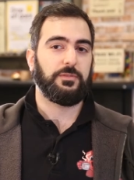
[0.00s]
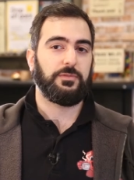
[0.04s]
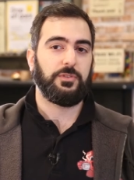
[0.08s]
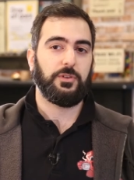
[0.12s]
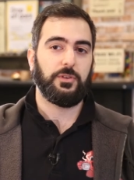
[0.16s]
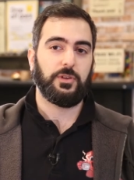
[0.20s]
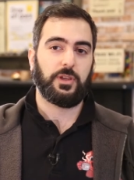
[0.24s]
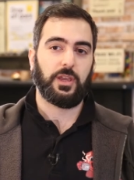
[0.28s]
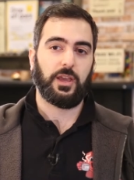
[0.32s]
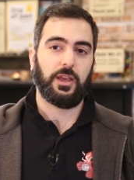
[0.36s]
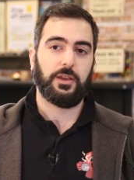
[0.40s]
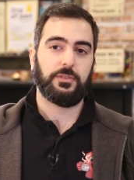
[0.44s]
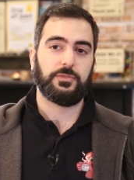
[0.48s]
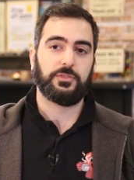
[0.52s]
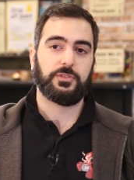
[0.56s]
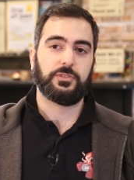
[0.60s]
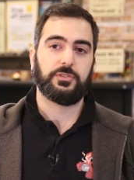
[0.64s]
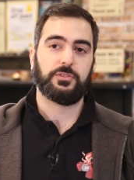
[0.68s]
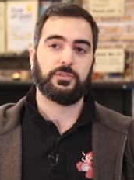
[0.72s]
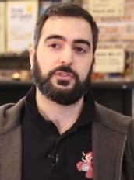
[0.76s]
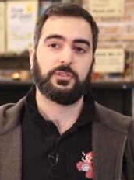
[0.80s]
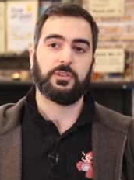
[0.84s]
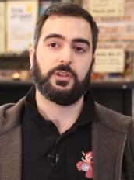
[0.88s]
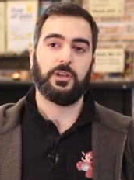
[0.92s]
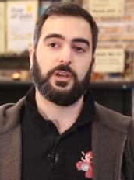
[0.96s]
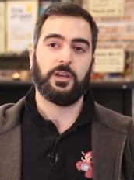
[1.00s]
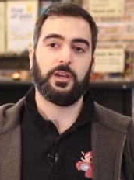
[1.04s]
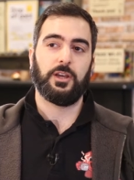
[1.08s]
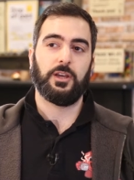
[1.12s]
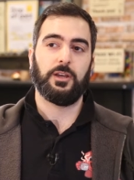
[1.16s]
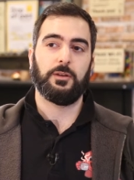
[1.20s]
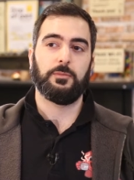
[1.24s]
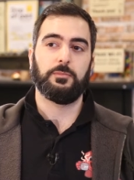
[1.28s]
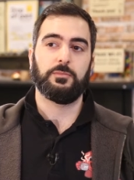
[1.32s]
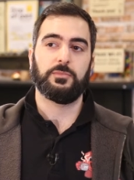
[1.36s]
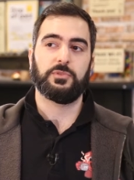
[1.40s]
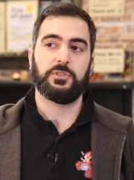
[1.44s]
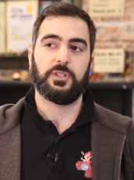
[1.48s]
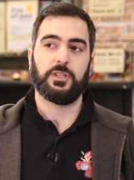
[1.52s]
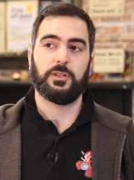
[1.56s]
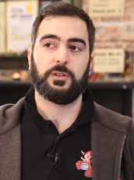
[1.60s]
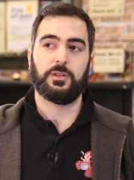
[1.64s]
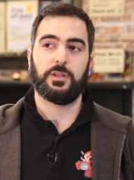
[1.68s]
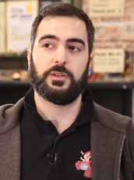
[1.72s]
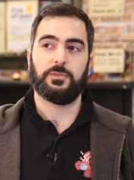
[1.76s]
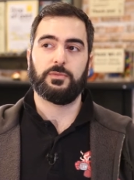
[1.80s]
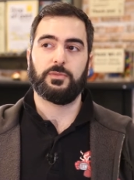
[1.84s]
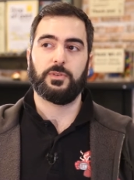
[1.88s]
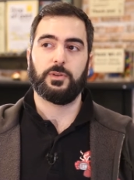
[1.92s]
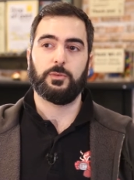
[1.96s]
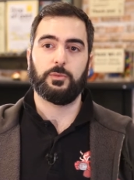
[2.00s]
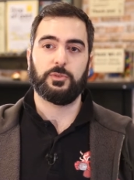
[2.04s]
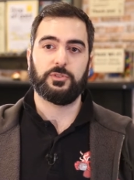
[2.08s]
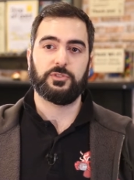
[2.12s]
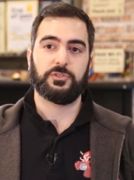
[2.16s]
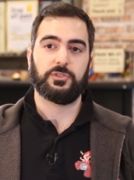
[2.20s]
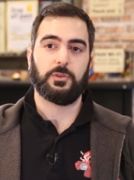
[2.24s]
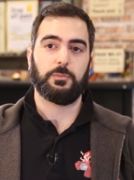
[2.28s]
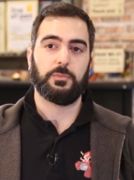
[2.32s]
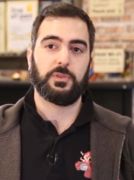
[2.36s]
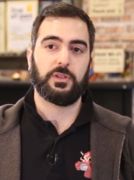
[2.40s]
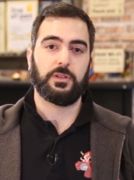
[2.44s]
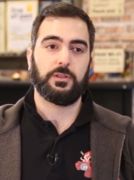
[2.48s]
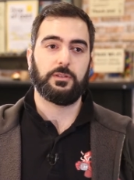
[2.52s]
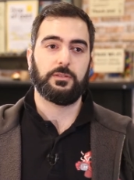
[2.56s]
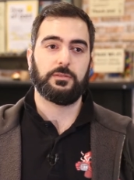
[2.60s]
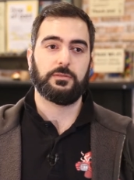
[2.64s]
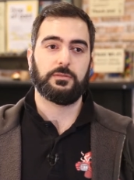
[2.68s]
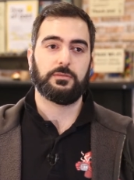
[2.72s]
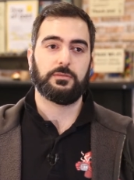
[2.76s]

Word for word: a few cafes, um, seeing if it was something